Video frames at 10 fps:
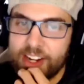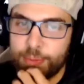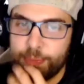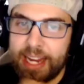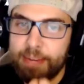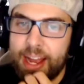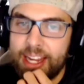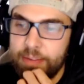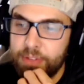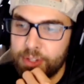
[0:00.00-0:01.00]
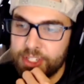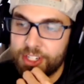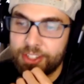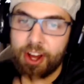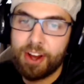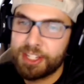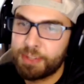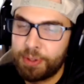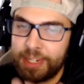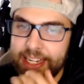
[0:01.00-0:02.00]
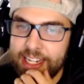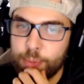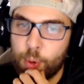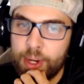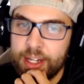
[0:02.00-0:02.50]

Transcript: payback, even though this is a loss, so we don't get any points.